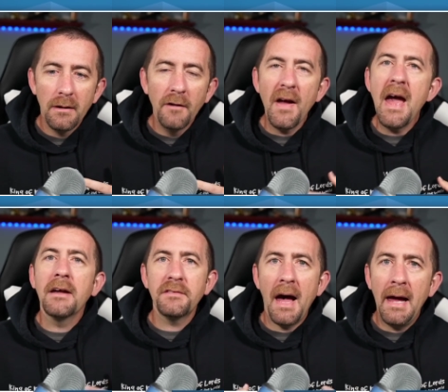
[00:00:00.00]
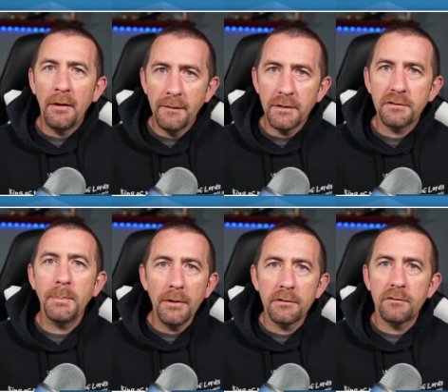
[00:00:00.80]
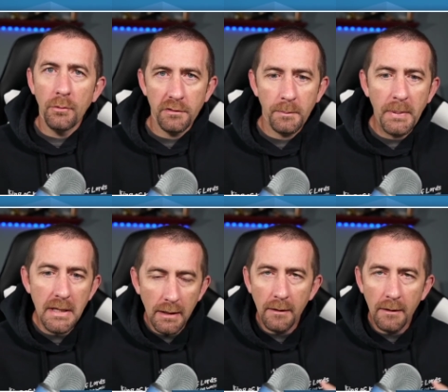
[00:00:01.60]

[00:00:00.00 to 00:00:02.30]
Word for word: of exile in the spirit, so to speak,